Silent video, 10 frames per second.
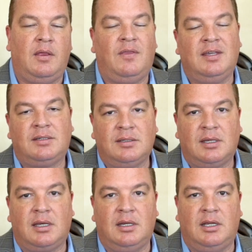This is
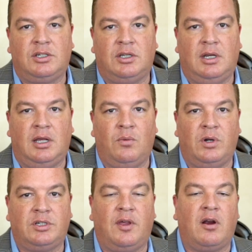a condition in
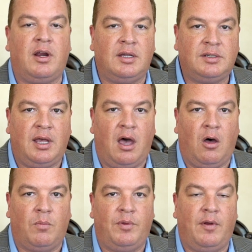which there is
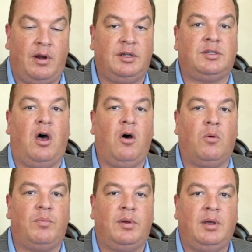help, there is
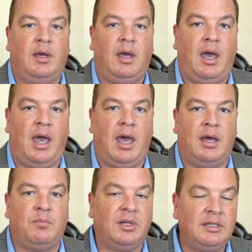hope.
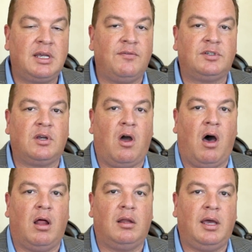And please give us a
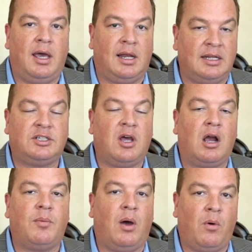call and let's
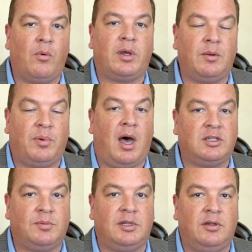talk about what we can possibly